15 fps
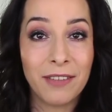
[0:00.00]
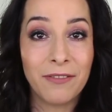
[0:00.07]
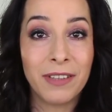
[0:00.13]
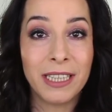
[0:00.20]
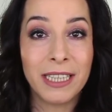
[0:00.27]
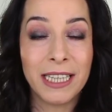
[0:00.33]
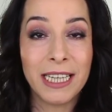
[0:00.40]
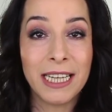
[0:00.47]

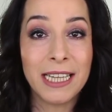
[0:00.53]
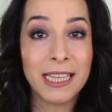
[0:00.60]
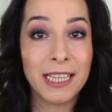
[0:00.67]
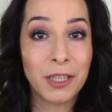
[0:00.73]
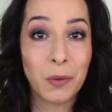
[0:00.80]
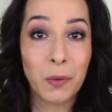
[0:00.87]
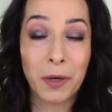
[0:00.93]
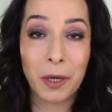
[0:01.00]
very easy
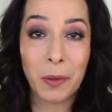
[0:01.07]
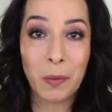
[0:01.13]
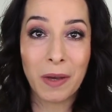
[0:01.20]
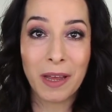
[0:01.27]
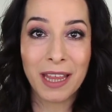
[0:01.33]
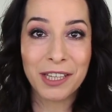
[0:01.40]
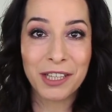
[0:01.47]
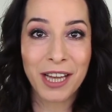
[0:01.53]
to work
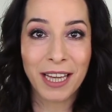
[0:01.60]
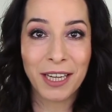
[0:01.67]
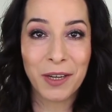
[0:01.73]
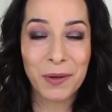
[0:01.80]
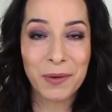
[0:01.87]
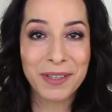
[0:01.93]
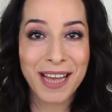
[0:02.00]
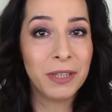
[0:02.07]
with
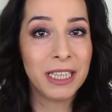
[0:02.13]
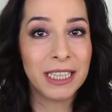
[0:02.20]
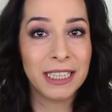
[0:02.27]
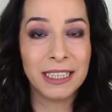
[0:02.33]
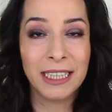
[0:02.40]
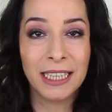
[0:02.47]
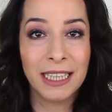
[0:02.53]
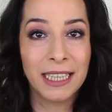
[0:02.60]
shadows. You
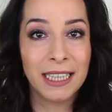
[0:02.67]
can